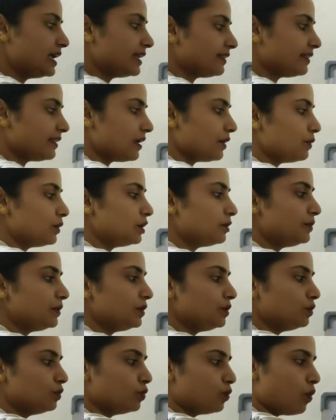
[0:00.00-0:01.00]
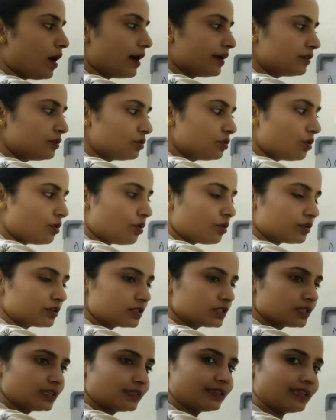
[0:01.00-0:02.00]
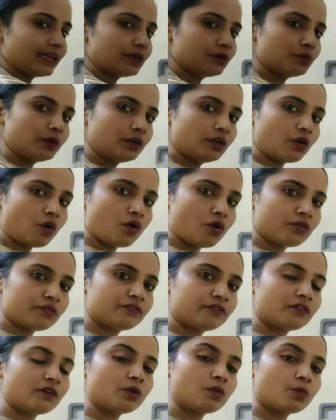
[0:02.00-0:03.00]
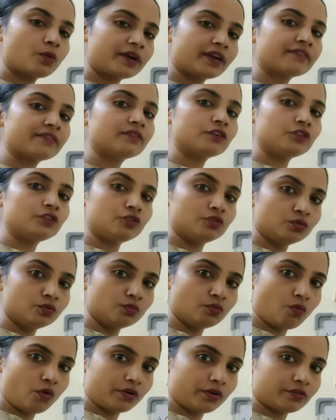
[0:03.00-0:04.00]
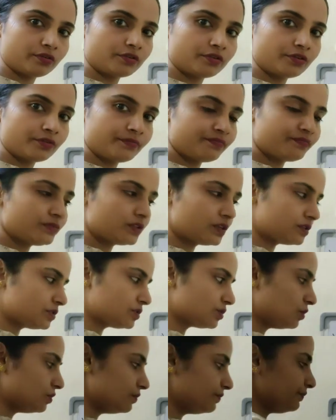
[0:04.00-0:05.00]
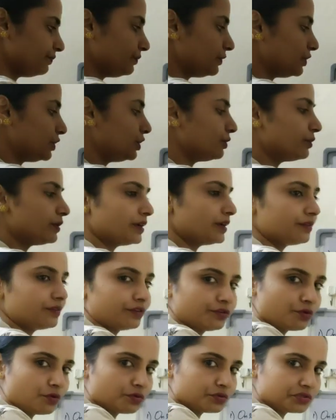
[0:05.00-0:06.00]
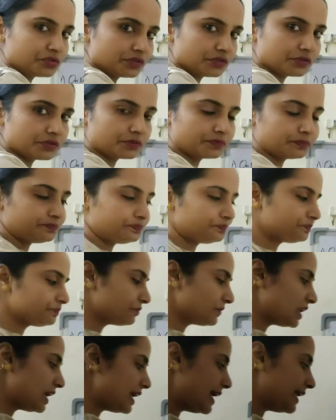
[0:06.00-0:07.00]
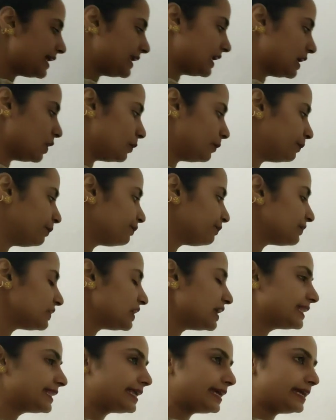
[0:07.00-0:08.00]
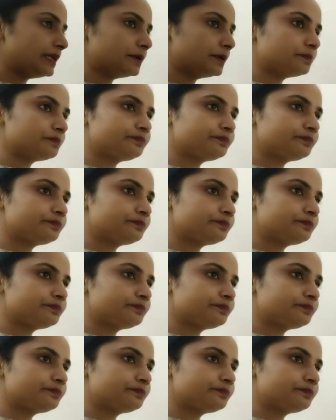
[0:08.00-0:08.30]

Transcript: There will be one course that will offer whatever you want. So, curated courses. Now, then,